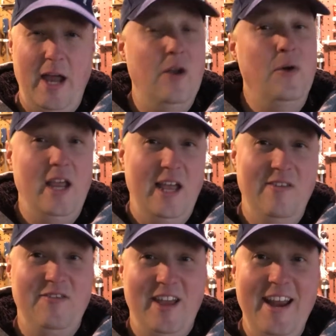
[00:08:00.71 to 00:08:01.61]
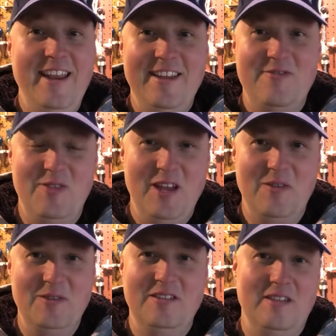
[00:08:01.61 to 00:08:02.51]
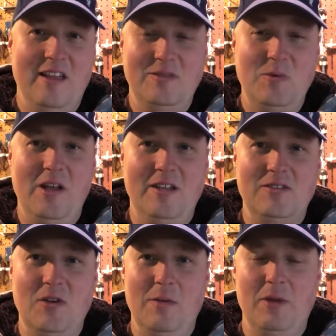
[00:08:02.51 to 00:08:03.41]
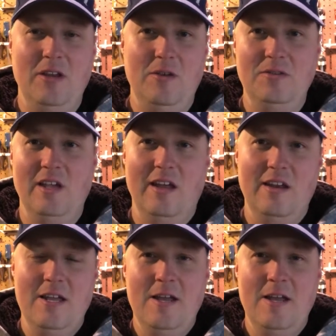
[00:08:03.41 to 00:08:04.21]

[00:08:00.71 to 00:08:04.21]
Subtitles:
I don't have any for the other ones as well, so I'm going to use that